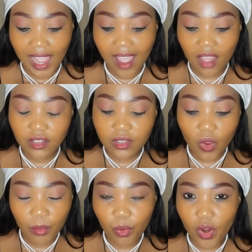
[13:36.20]
it's so
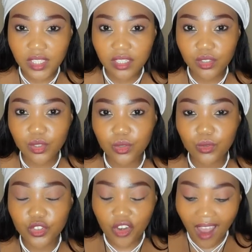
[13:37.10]
important to
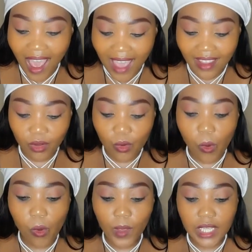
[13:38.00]
try and
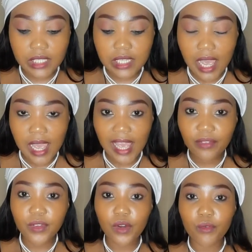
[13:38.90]
always, if
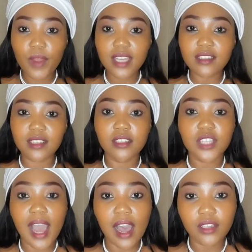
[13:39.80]
you're raising a
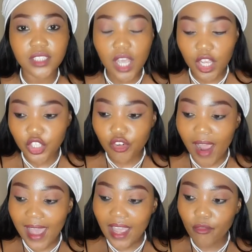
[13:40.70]
child,
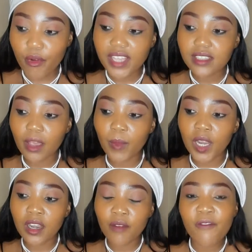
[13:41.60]
try and raise them in
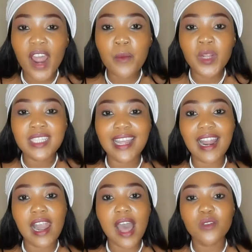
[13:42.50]
an environment that
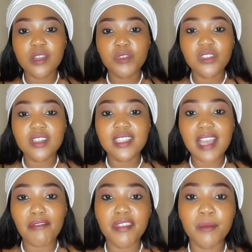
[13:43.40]
allows them to
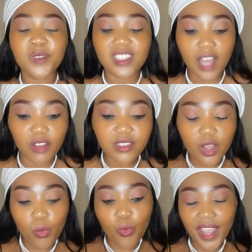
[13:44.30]
discover themselves
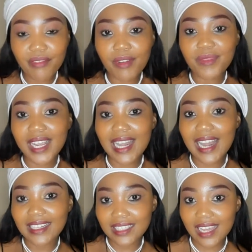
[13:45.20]
away from the
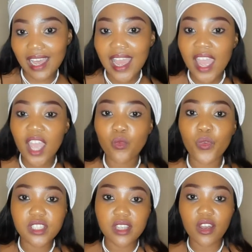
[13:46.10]
clutter in
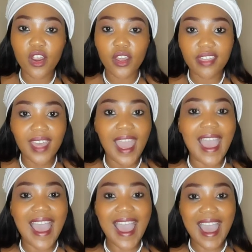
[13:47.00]
which the earth
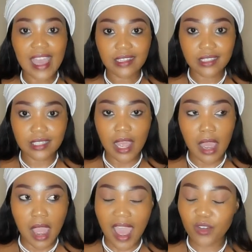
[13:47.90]
has.
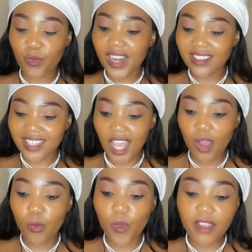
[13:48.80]
And when I say
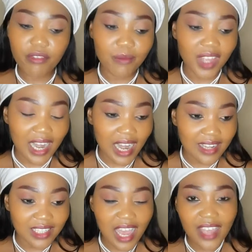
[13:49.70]
away from the
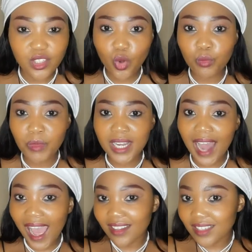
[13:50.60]
clutter, I don't mean
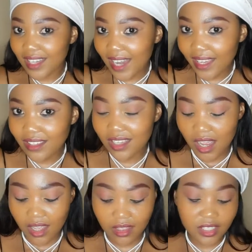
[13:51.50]
isolate
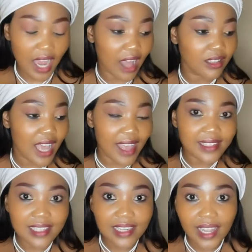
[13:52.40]
the child,
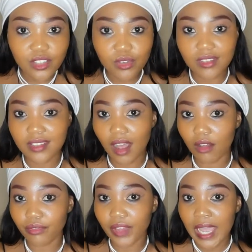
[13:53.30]
isolate
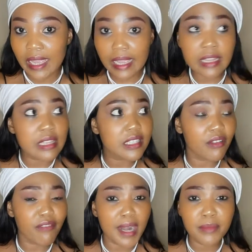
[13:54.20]
yourself in this
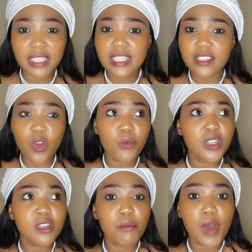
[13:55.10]
environment. It's almost
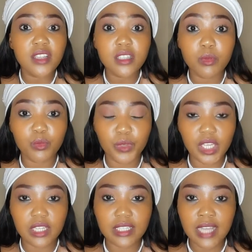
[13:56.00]
impossible
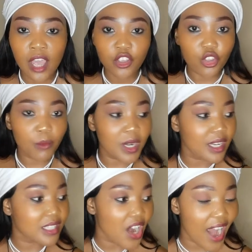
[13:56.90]
because human
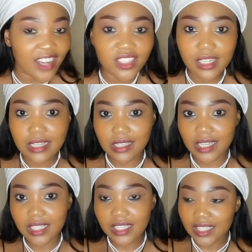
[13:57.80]
interaction is
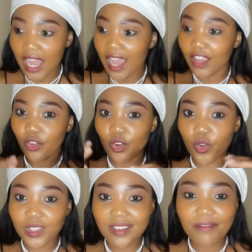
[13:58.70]
needed. You know,
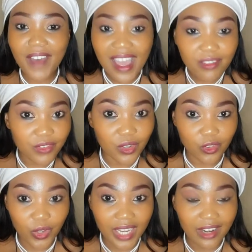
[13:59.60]

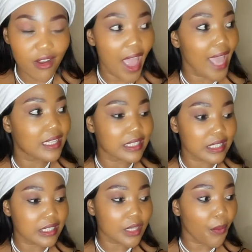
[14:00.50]
survival is
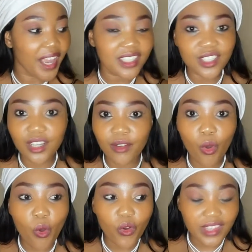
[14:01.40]
dependent on
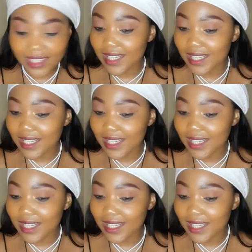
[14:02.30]
all this